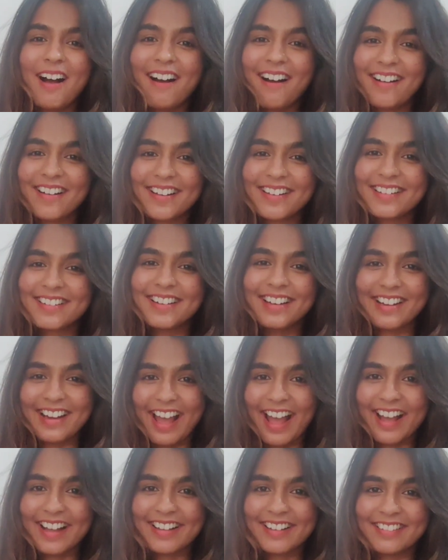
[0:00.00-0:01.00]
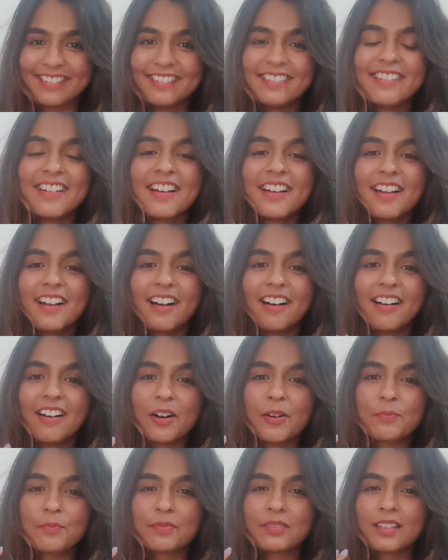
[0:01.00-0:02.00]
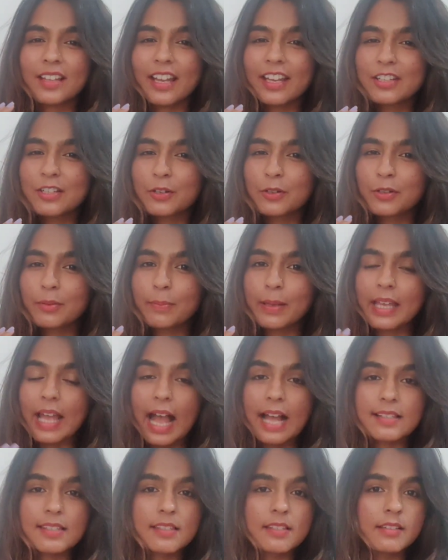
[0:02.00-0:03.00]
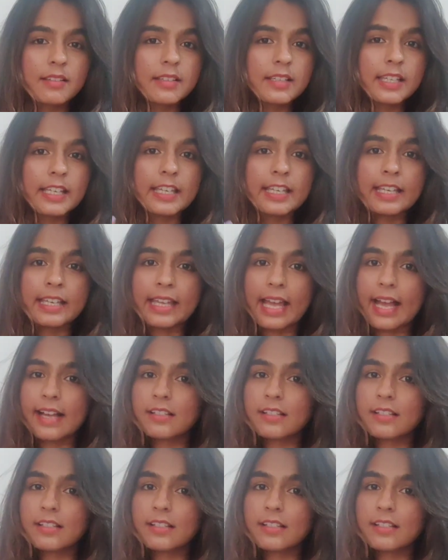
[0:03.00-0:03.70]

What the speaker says: hunger and anger. It could be acidity,